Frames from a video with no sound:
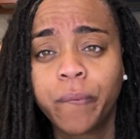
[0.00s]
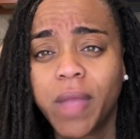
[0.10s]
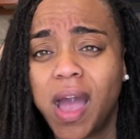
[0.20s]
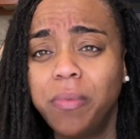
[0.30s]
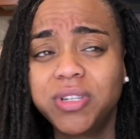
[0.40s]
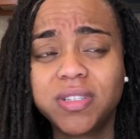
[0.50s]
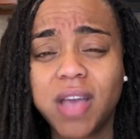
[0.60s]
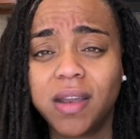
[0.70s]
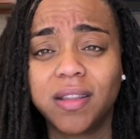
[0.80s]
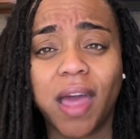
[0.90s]
I was just
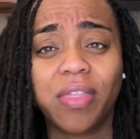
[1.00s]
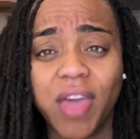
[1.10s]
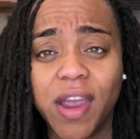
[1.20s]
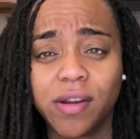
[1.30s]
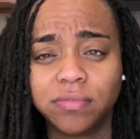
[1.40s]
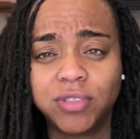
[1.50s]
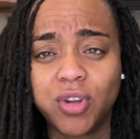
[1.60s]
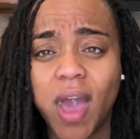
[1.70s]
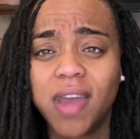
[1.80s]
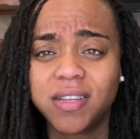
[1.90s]
kind of like there.
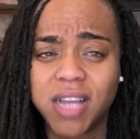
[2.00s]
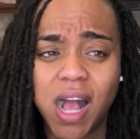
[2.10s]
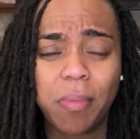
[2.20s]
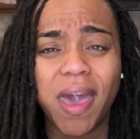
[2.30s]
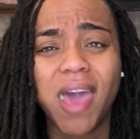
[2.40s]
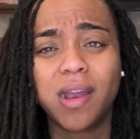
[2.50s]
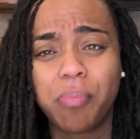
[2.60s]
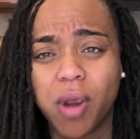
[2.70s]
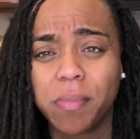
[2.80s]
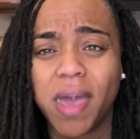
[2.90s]
I had a job. I had an
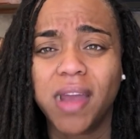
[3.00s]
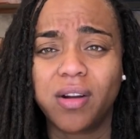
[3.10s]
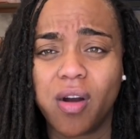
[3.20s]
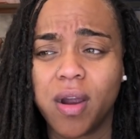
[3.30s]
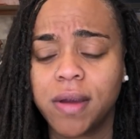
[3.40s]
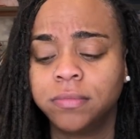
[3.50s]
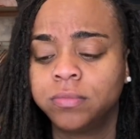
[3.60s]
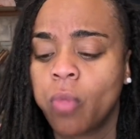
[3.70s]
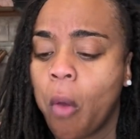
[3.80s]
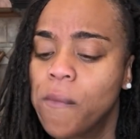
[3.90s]
apartment. I had a car.
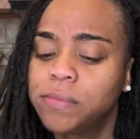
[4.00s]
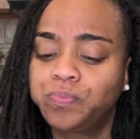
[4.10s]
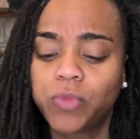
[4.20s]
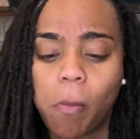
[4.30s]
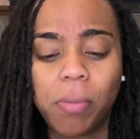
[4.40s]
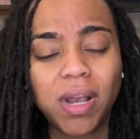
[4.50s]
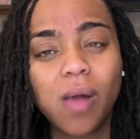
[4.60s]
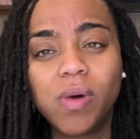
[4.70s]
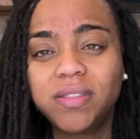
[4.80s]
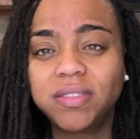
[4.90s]
But I
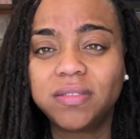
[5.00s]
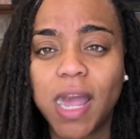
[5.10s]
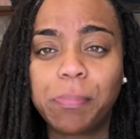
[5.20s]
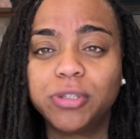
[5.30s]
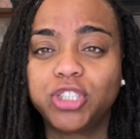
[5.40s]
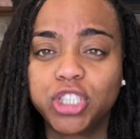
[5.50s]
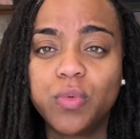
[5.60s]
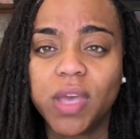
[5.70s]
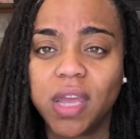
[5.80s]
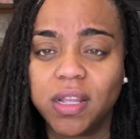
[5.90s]
wasn't like
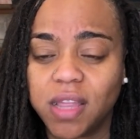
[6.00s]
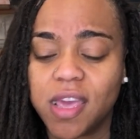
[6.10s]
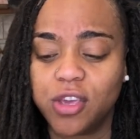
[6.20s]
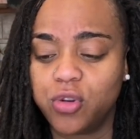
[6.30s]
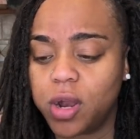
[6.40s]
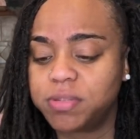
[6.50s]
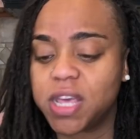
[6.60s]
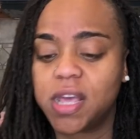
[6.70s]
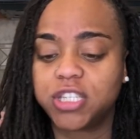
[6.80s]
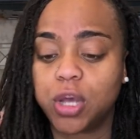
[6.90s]
pursuing anything. You know what I'm
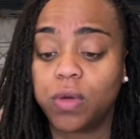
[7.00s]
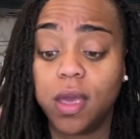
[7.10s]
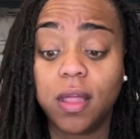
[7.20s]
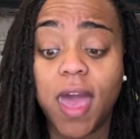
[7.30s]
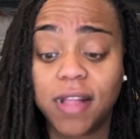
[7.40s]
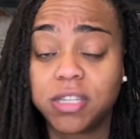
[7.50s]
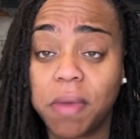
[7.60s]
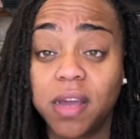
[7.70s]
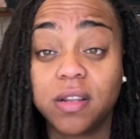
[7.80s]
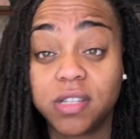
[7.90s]
saying? So Keela had to
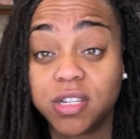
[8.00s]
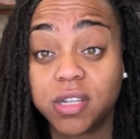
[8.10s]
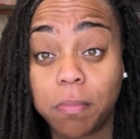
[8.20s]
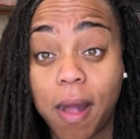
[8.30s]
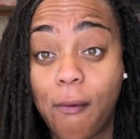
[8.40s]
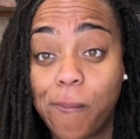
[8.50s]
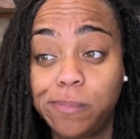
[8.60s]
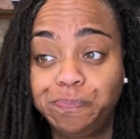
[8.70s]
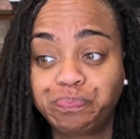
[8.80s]
make a decision about